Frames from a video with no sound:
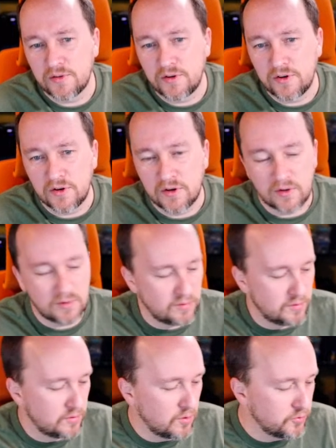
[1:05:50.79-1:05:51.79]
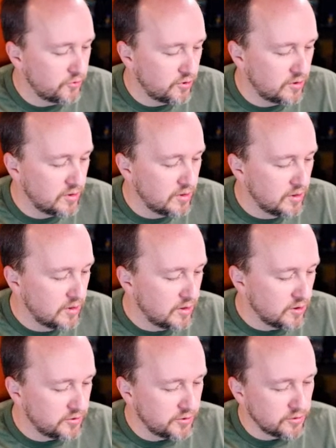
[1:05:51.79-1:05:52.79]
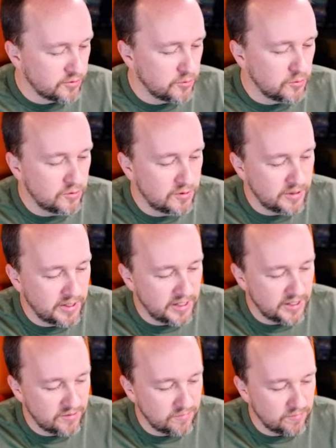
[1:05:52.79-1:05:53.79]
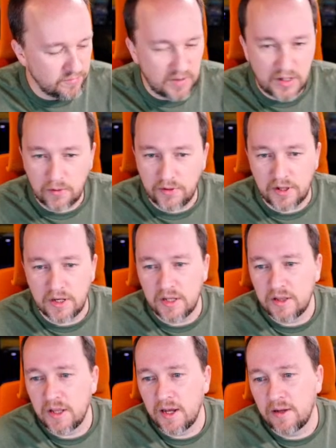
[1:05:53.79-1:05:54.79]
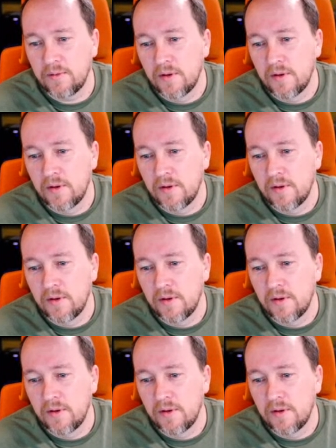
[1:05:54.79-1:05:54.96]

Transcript: your holster or to your tool, and I don't think you need that.